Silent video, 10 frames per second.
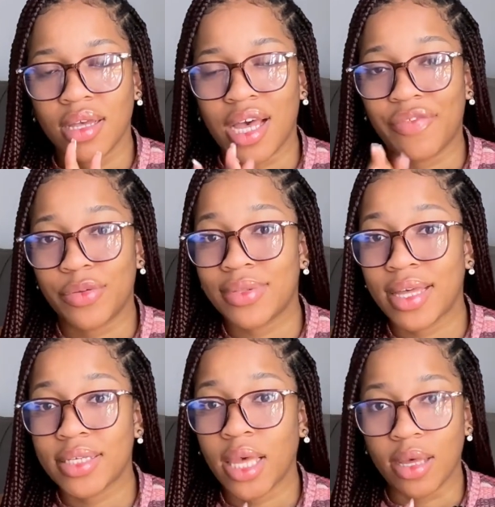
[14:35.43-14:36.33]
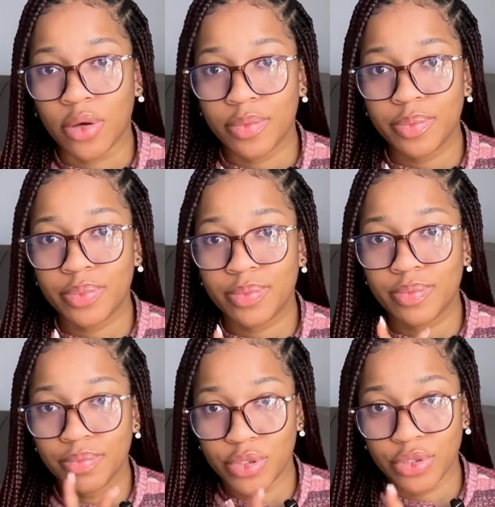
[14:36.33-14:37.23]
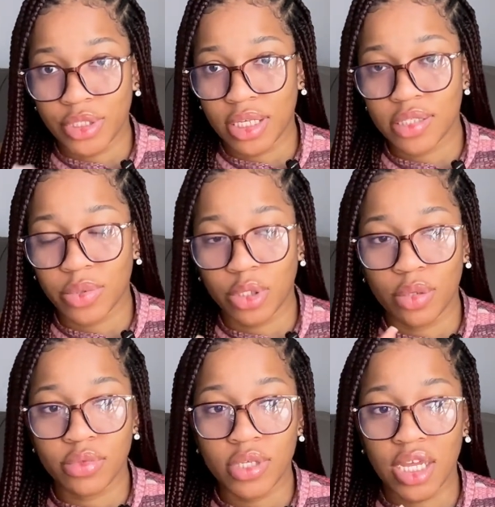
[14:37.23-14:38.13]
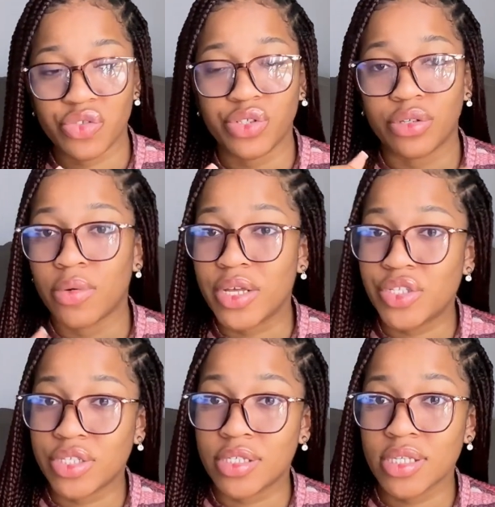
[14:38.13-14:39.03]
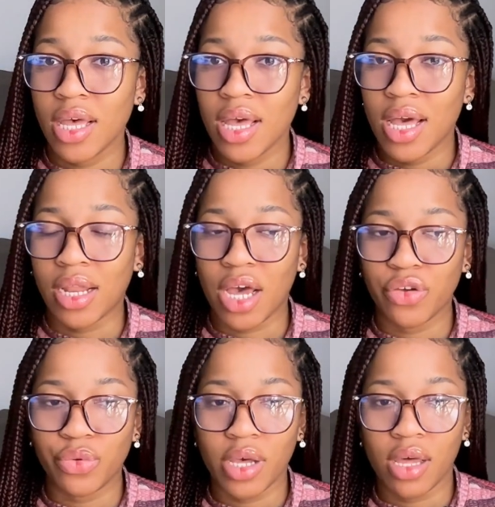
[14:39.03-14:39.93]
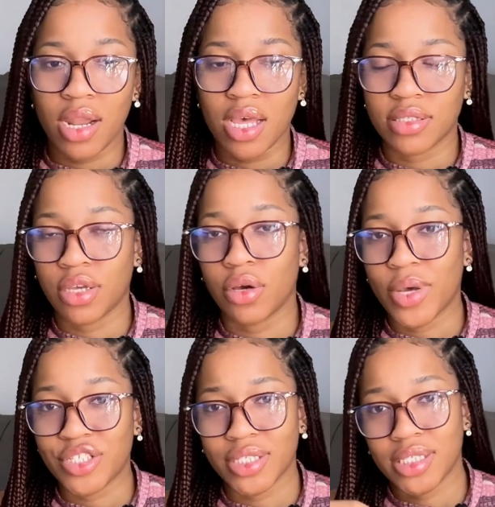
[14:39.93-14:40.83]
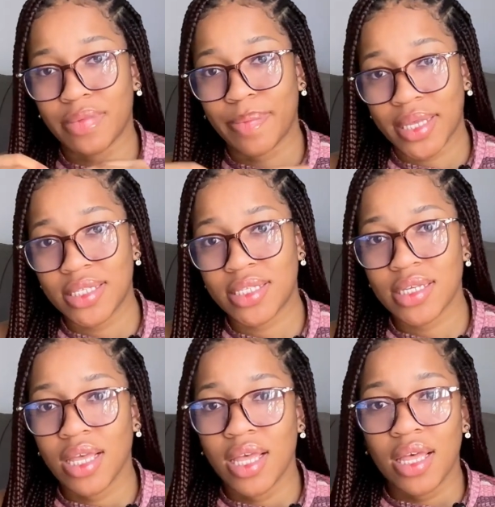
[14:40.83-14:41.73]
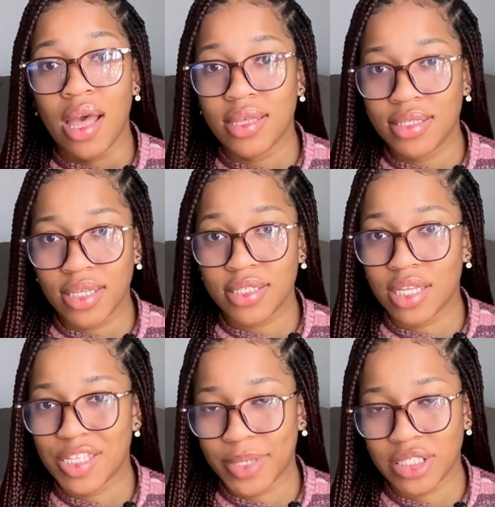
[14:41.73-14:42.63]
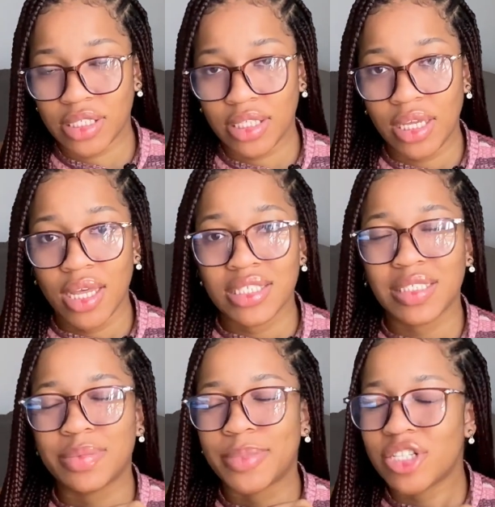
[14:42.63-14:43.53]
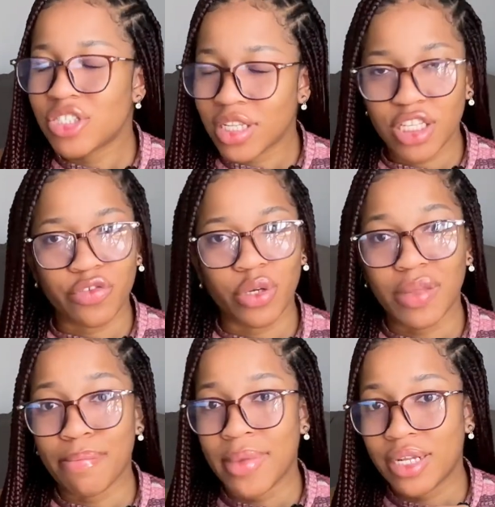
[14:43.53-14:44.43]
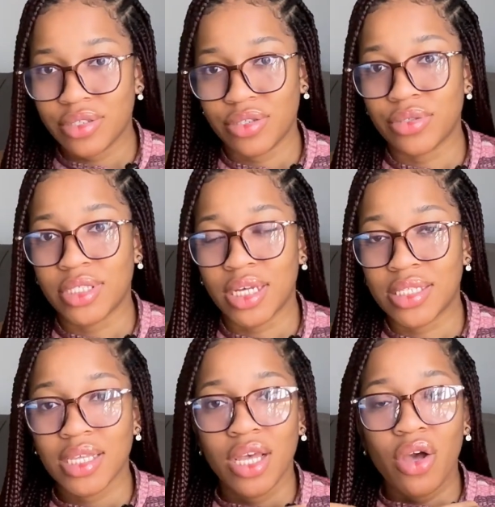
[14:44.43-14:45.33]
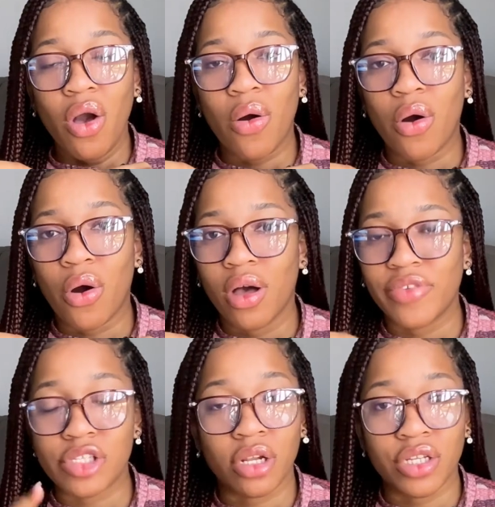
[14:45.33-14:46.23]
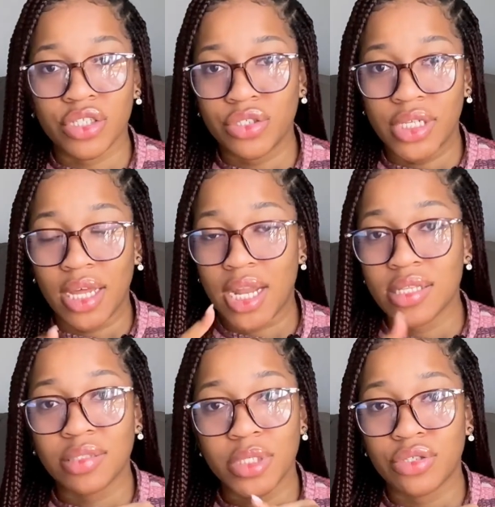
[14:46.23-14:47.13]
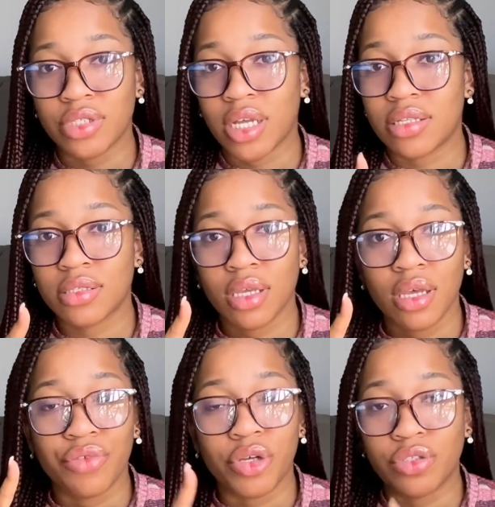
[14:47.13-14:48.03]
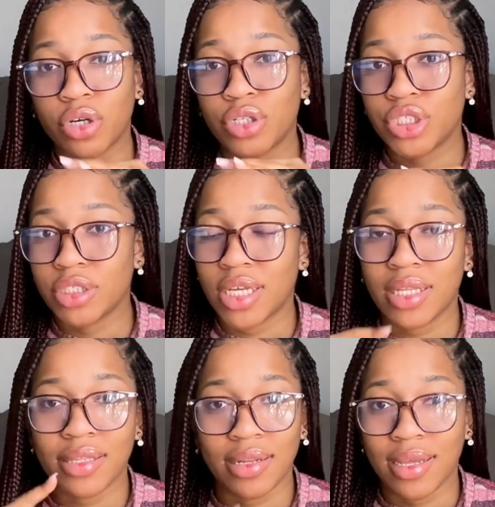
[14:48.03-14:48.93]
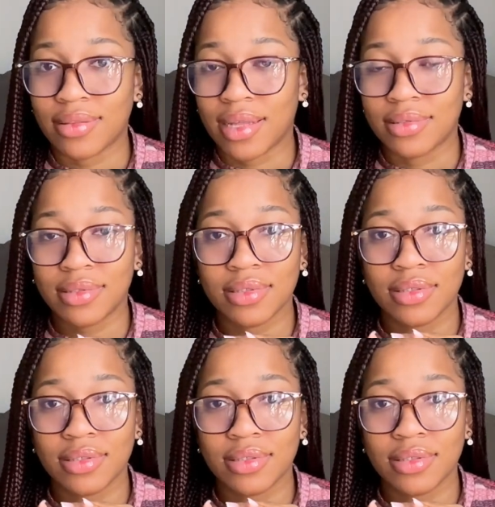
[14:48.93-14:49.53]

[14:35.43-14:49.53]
I feel like help students when it comes to answering your questions and how you can answer your questions the best. Essays, especially if you're a med student or physiology student, anatomy student, radiology, anything like that.